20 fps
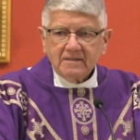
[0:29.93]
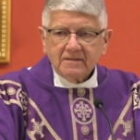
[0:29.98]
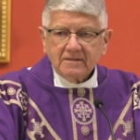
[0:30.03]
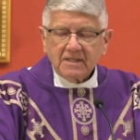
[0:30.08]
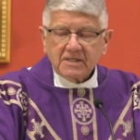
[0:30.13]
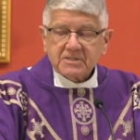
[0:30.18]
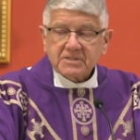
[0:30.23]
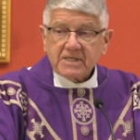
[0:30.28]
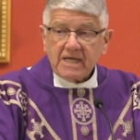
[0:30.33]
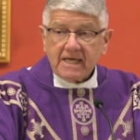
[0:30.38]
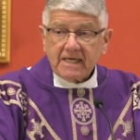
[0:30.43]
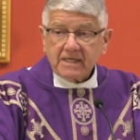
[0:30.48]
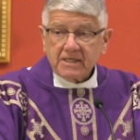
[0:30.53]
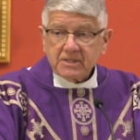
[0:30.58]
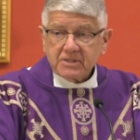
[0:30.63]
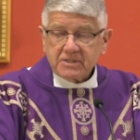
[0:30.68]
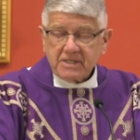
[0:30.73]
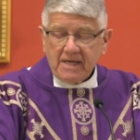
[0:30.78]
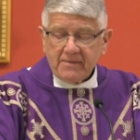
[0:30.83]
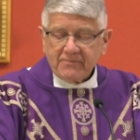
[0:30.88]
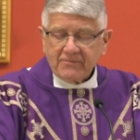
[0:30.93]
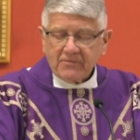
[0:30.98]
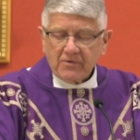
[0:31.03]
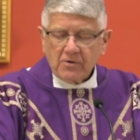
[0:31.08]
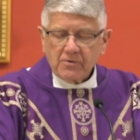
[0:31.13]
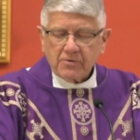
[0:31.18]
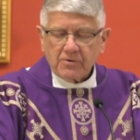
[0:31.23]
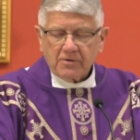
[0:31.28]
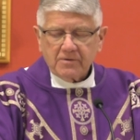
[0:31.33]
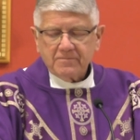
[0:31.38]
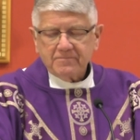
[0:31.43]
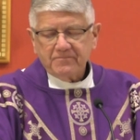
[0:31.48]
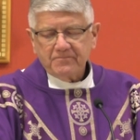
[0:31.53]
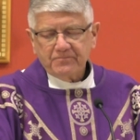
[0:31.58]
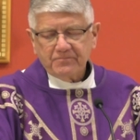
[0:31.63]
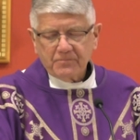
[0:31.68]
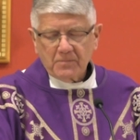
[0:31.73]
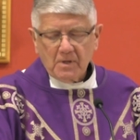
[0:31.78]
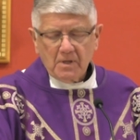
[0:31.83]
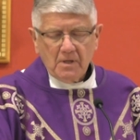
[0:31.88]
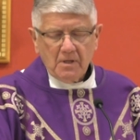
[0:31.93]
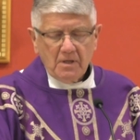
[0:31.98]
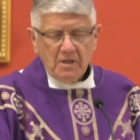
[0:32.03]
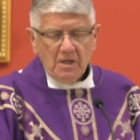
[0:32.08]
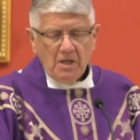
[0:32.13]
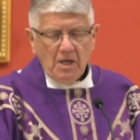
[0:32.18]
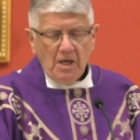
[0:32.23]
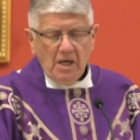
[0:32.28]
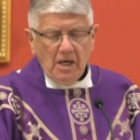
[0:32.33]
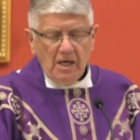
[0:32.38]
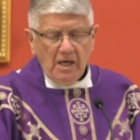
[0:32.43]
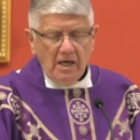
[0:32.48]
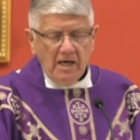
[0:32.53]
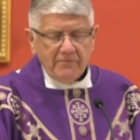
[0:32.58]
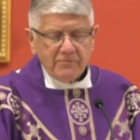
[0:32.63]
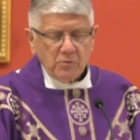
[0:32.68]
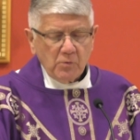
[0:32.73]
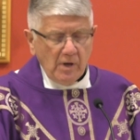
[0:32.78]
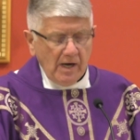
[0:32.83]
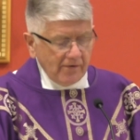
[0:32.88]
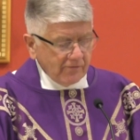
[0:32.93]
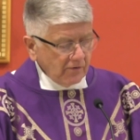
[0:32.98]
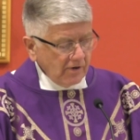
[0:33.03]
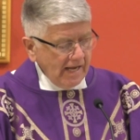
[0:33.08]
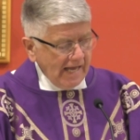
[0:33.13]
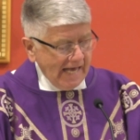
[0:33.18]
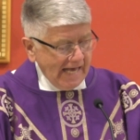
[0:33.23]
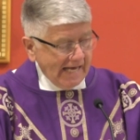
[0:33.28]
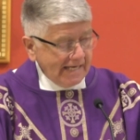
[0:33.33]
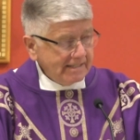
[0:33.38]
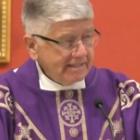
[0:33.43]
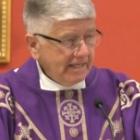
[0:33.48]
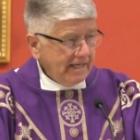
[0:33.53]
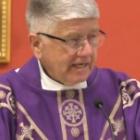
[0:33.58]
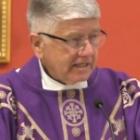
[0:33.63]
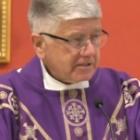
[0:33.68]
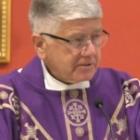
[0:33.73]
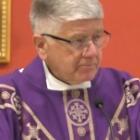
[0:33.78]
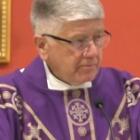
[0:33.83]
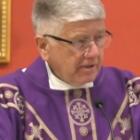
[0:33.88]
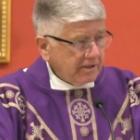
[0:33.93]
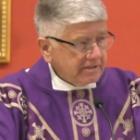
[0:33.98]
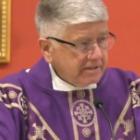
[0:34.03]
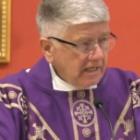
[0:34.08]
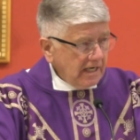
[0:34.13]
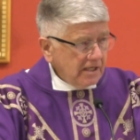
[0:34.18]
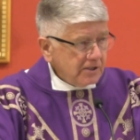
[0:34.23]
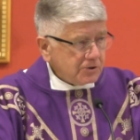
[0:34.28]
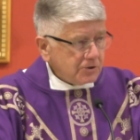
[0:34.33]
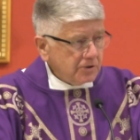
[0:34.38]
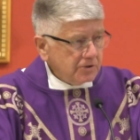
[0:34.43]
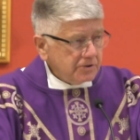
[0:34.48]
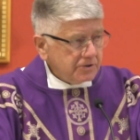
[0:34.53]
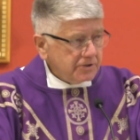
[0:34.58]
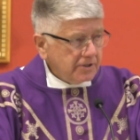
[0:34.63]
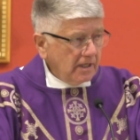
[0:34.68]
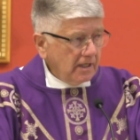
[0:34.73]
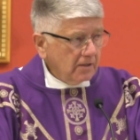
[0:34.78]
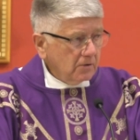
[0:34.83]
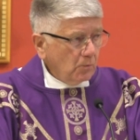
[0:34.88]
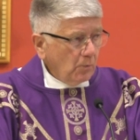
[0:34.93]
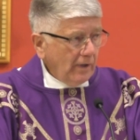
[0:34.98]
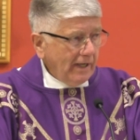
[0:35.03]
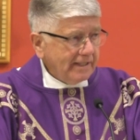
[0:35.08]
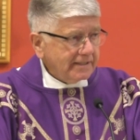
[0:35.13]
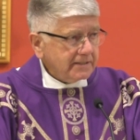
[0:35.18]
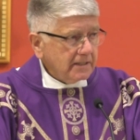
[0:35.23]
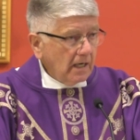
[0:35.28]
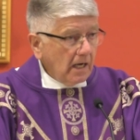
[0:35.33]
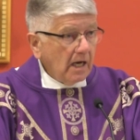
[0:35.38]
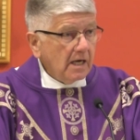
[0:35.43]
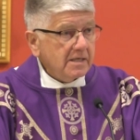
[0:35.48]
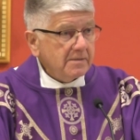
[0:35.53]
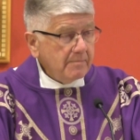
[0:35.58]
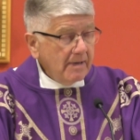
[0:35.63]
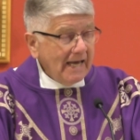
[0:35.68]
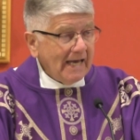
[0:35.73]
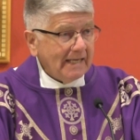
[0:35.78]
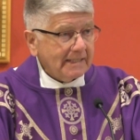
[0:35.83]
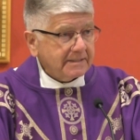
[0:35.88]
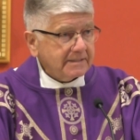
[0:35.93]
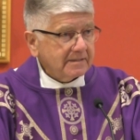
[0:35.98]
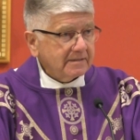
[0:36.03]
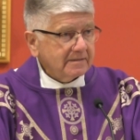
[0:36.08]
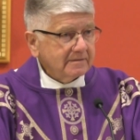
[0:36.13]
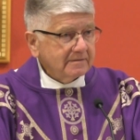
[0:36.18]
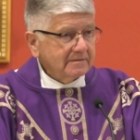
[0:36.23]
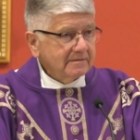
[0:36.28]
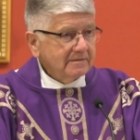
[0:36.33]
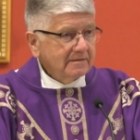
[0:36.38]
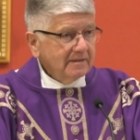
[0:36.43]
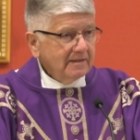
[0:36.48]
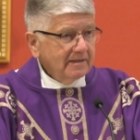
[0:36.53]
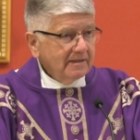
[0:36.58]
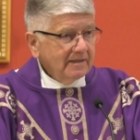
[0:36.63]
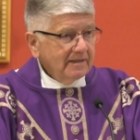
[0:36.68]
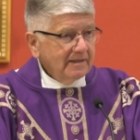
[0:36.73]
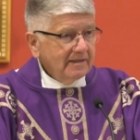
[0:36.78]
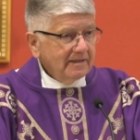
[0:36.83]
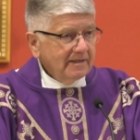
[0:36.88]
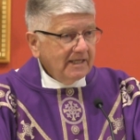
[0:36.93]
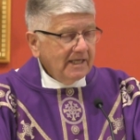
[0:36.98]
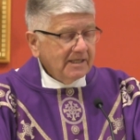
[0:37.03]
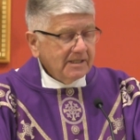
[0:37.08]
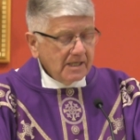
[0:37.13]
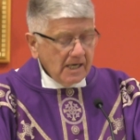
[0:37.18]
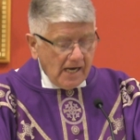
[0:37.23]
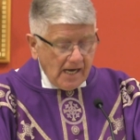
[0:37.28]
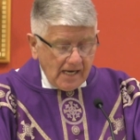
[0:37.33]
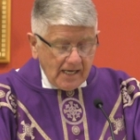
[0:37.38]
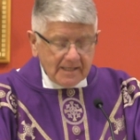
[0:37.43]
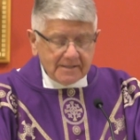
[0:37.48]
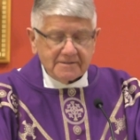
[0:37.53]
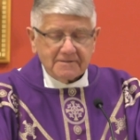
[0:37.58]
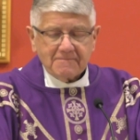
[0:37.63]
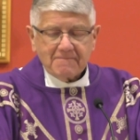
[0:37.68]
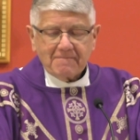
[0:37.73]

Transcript: Let's take it a step further. Have you ever had expectations that went unmet in God?